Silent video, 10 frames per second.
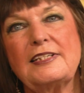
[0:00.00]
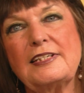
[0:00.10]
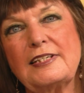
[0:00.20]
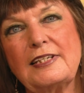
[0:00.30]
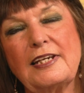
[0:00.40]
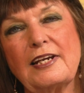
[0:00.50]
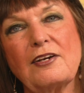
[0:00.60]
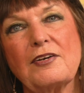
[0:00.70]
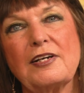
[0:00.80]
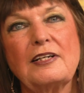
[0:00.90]
tiki
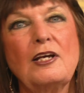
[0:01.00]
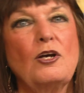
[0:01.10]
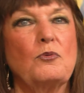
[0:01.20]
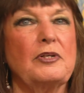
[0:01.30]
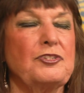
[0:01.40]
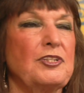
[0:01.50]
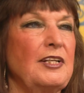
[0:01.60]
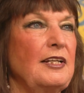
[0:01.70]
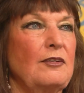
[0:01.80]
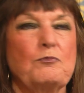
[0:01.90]
era, which
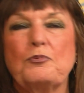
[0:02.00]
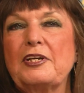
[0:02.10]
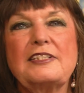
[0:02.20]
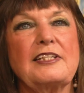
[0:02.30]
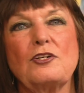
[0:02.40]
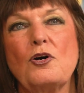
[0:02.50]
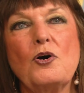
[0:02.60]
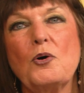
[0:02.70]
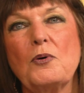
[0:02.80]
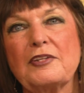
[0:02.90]
brings in a
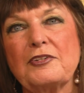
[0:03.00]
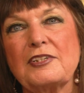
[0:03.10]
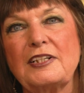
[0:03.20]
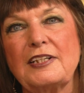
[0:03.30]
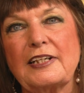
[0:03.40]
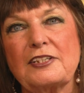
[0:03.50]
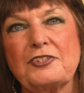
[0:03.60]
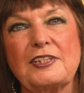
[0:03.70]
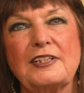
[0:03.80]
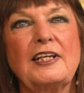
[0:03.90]
whole other
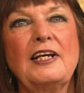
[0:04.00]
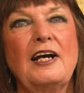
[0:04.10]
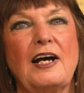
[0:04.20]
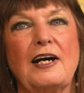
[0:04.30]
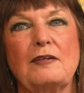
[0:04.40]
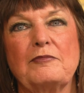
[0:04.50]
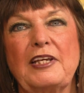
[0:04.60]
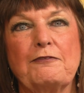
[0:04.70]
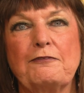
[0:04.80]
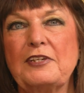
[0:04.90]
collection.
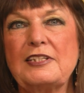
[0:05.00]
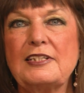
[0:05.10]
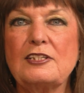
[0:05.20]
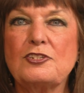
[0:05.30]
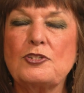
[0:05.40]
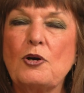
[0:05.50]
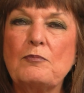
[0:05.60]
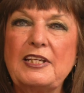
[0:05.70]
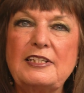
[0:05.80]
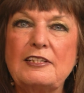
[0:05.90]
It fits in so
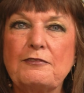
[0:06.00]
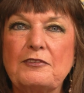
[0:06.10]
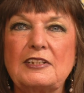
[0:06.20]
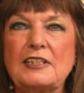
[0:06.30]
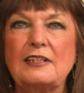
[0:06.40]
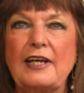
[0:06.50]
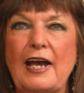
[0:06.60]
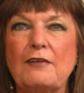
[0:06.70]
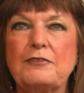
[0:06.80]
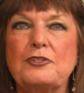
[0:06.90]
many different little
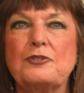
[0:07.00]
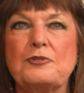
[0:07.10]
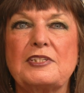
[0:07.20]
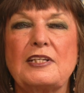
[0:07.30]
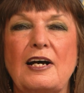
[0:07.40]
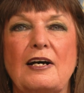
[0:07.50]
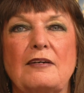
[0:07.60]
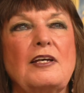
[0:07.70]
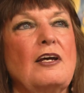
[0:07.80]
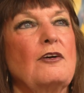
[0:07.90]
avenues
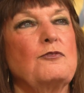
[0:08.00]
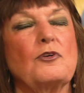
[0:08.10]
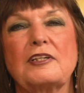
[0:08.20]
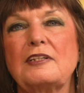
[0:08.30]
for